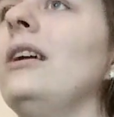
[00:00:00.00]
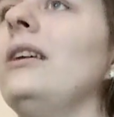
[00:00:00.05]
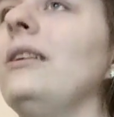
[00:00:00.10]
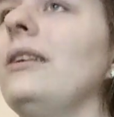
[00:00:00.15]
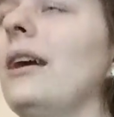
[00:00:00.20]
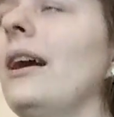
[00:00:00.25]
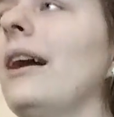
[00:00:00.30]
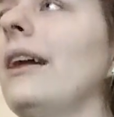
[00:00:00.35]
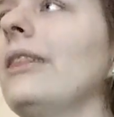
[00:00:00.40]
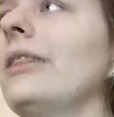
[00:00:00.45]

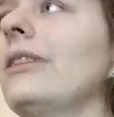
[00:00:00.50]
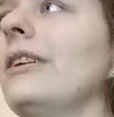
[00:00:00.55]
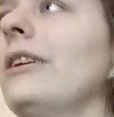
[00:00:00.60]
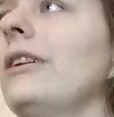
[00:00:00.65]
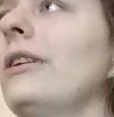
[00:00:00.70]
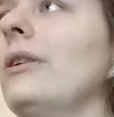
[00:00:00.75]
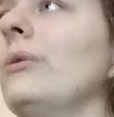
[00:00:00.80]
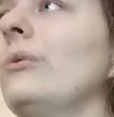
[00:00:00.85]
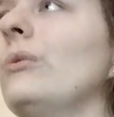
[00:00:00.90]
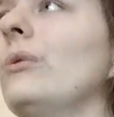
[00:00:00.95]
Yeah, I
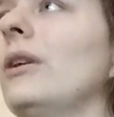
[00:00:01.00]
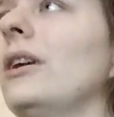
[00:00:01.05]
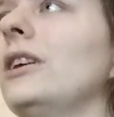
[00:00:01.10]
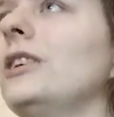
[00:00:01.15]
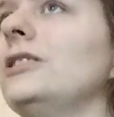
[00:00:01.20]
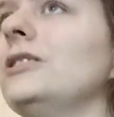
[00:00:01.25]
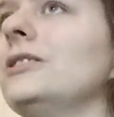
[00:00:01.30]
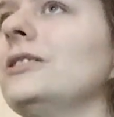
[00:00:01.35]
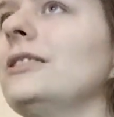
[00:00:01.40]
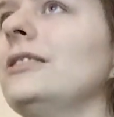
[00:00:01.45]
think it
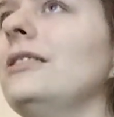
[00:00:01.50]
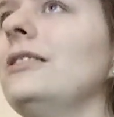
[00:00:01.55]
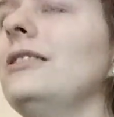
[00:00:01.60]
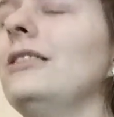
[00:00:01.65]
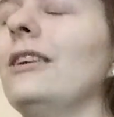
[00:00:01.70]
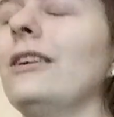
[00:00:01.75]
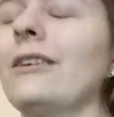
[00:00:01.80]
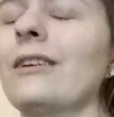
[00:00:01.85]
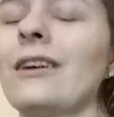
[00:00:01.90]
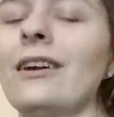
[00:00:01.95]

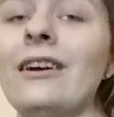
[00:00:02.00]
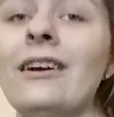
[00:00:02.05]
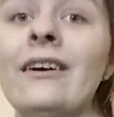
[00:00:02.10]
was.